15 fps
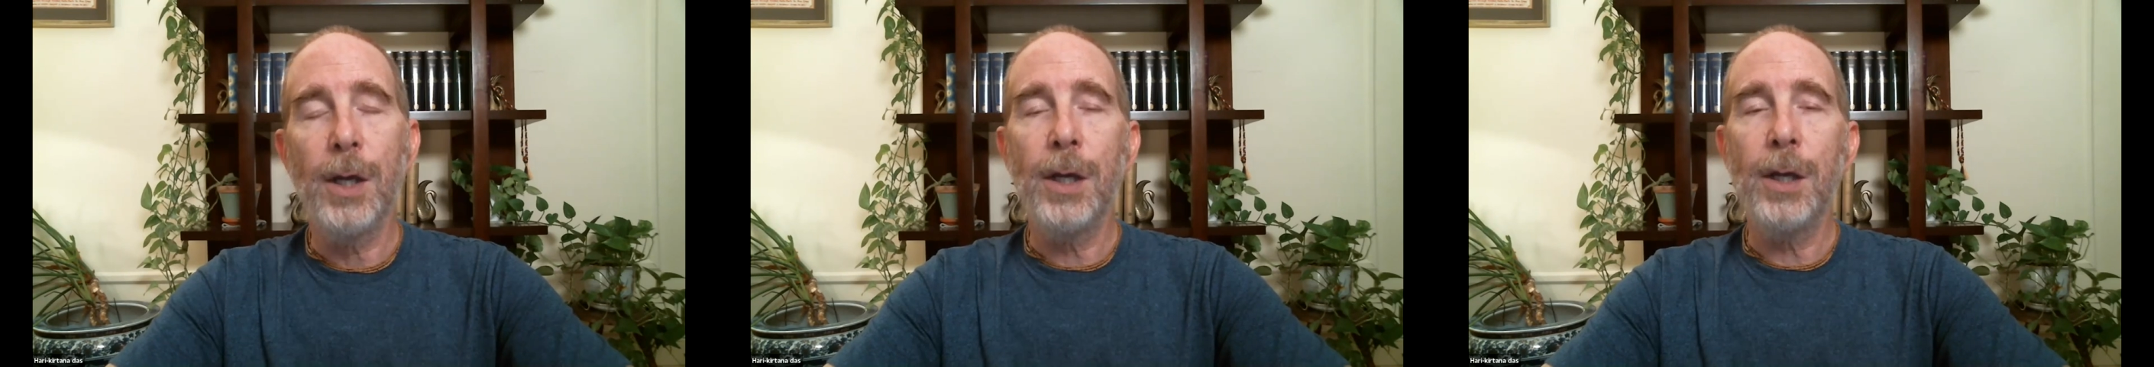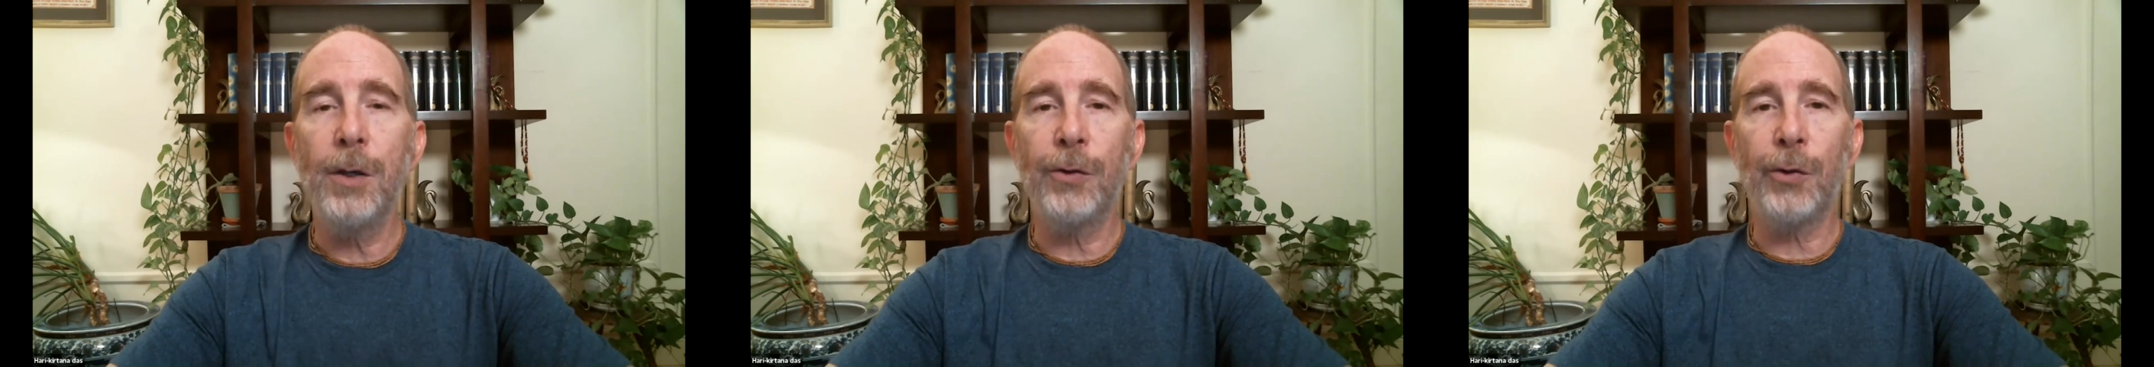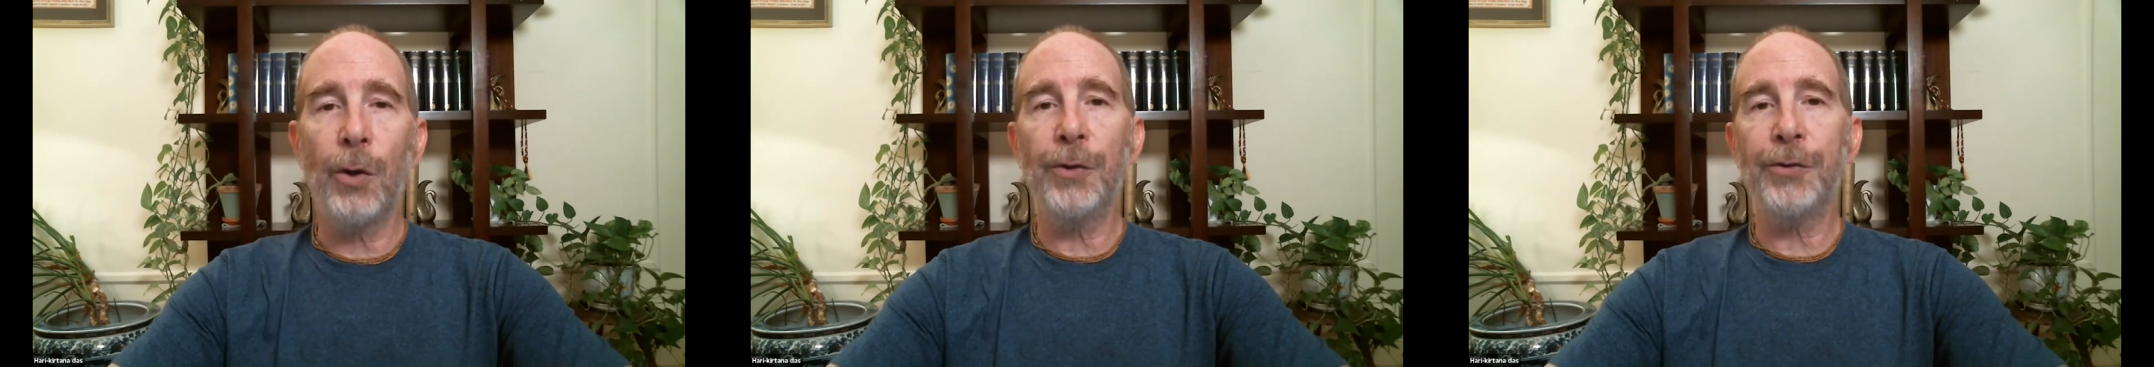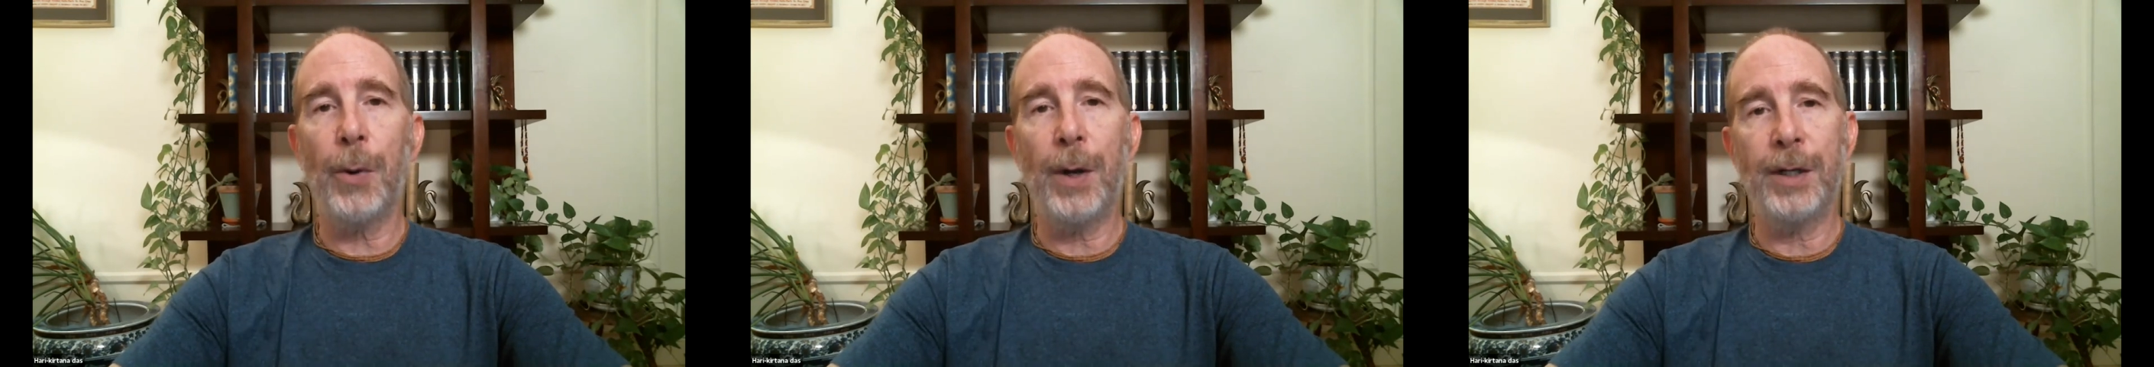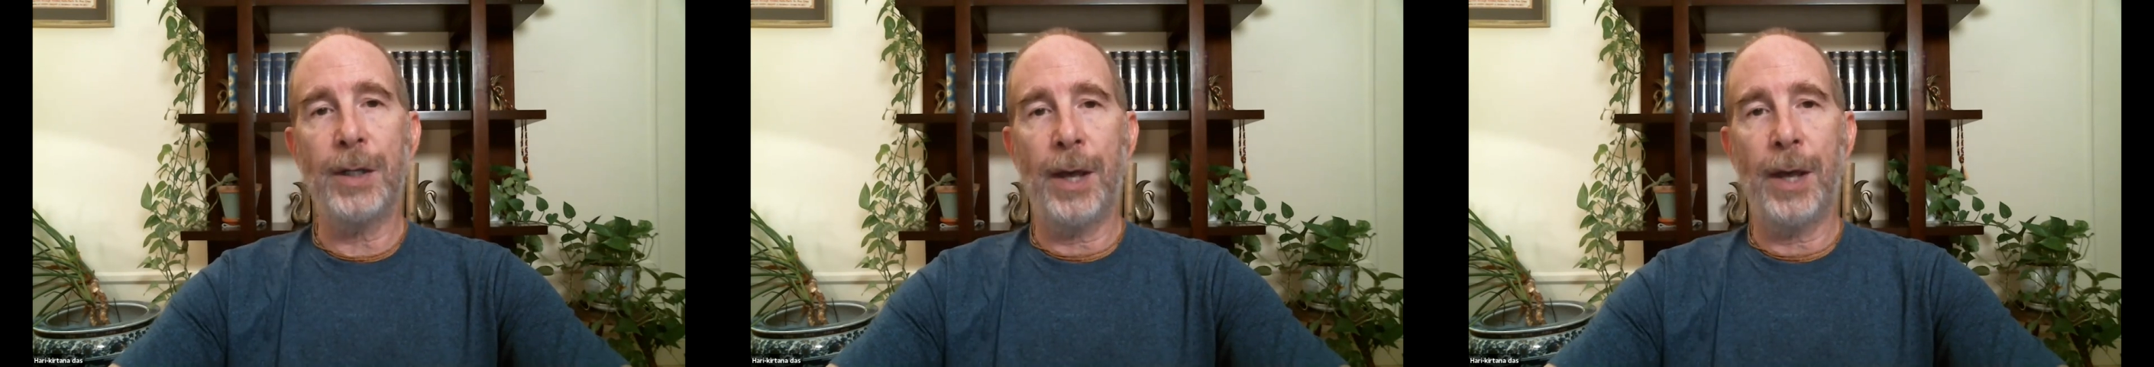he is also
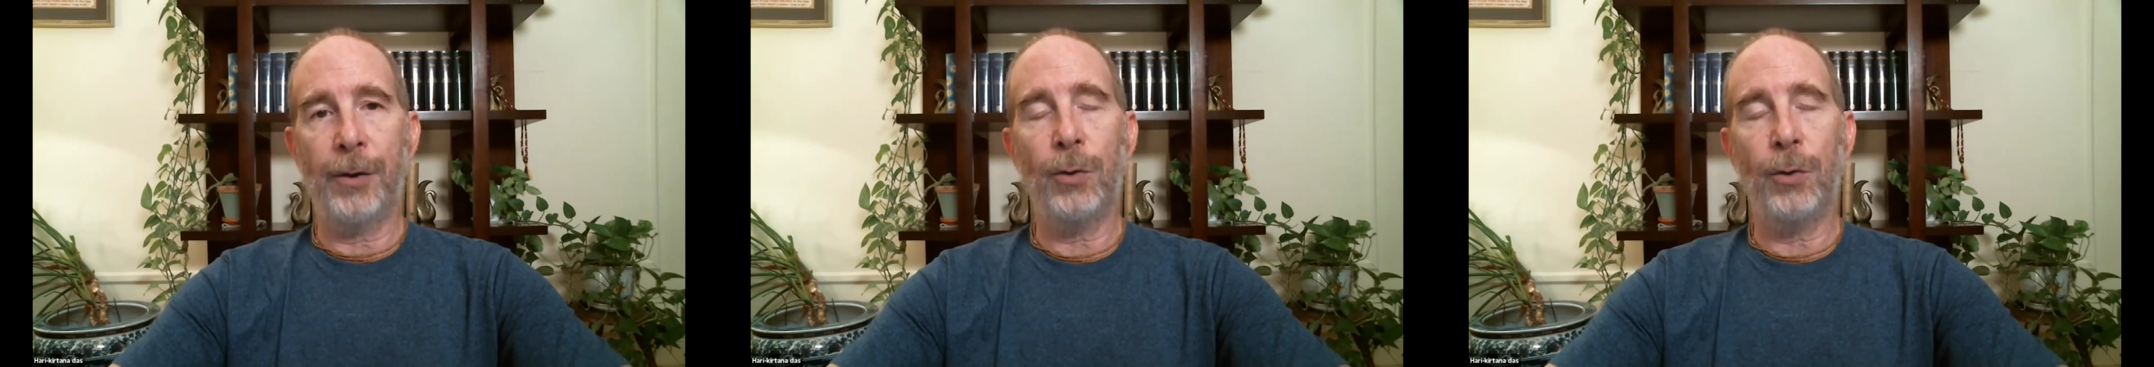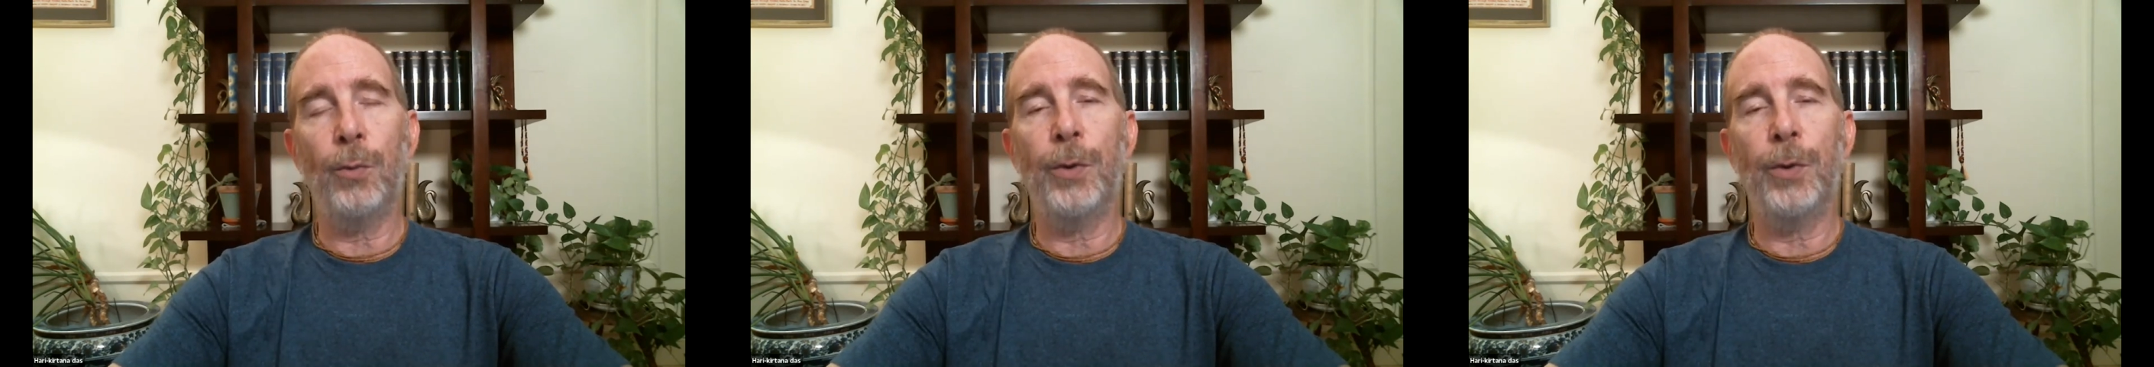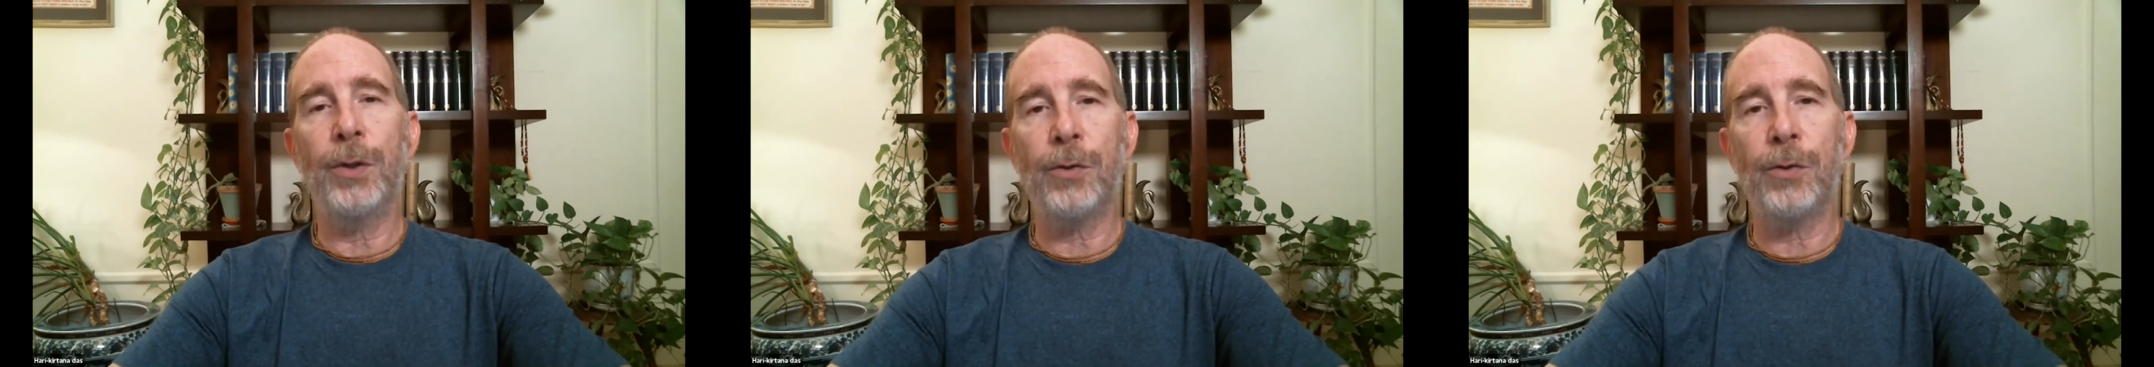identical with the